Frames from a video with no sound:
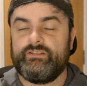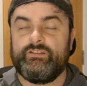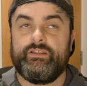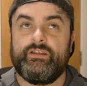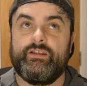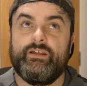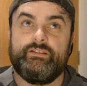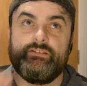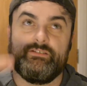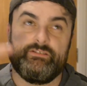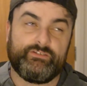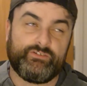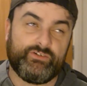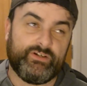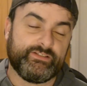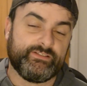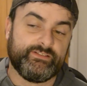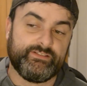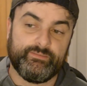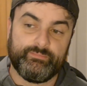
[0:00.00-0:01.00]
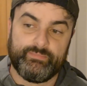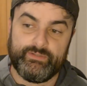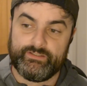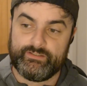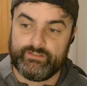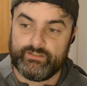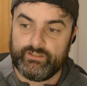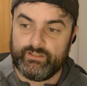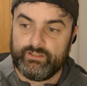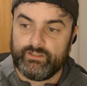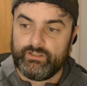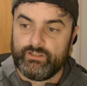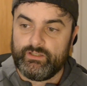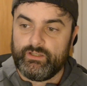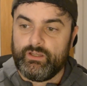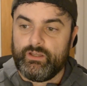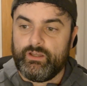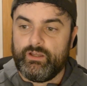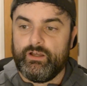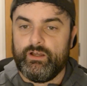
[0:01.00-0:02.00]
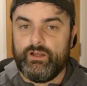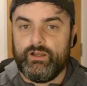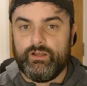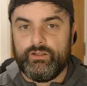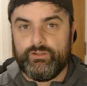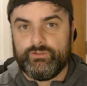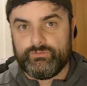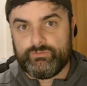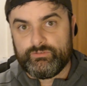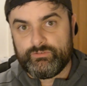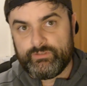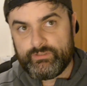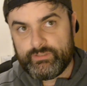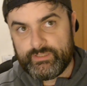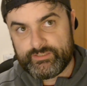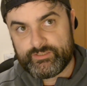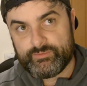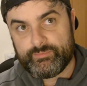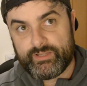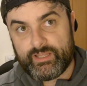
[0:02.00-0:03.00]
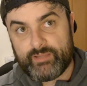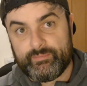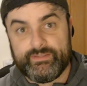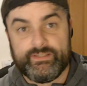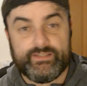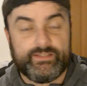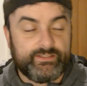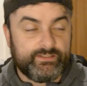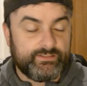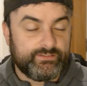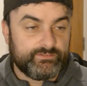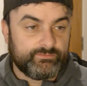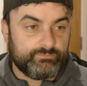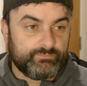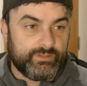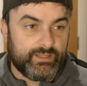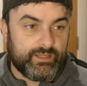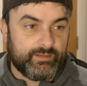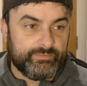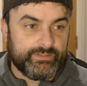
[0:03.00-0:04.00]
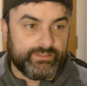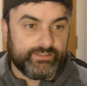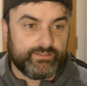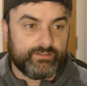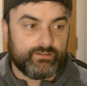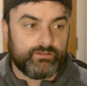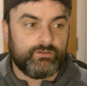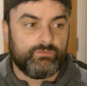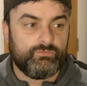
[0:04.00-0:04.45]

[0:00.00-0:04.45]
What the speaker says: They got granted to beat Inter Miami in Miami